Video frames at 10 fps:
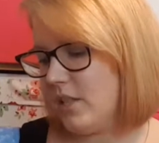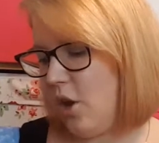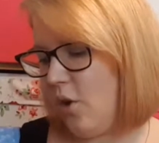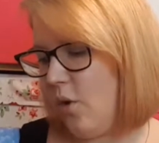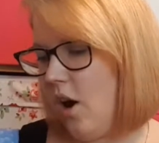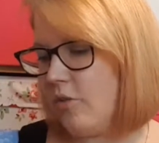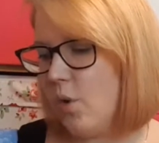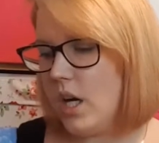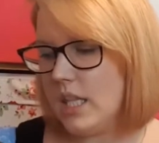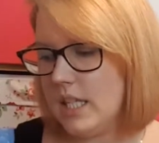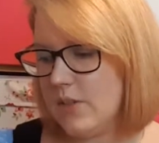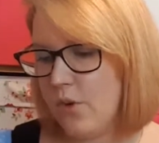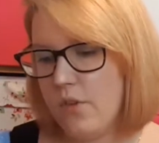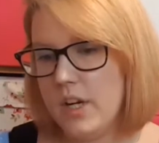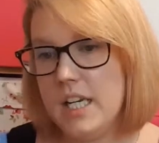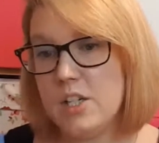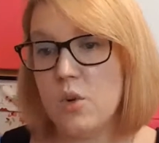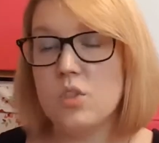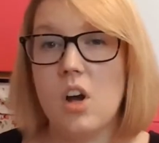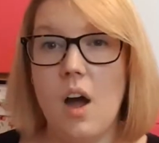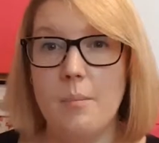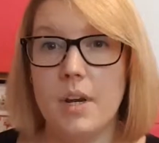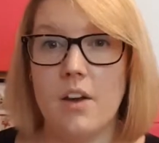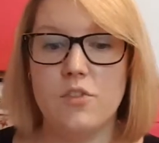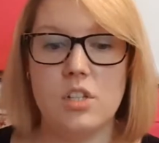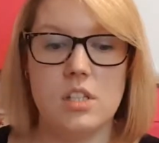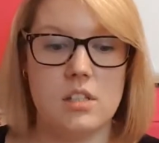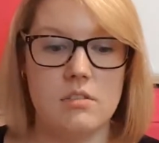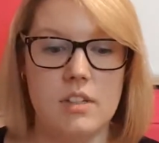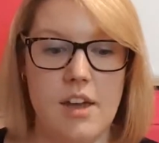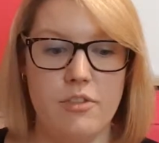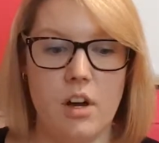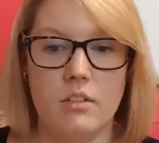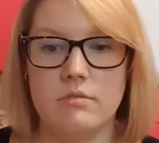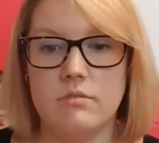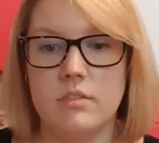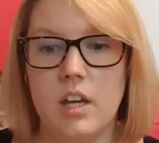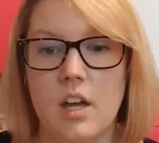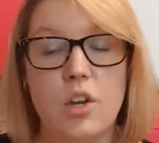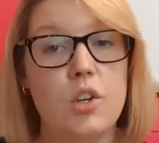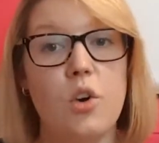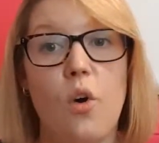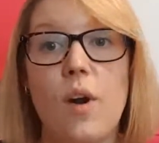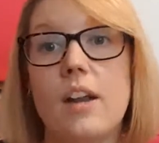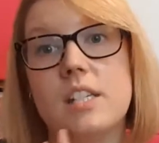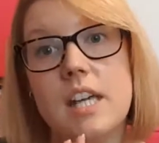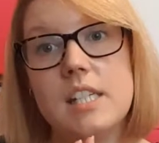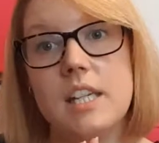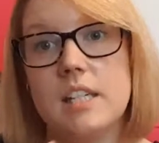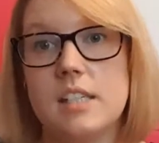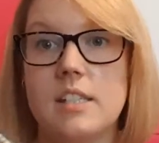So I've wanted this for a really long time, but I've just never got around to getting it.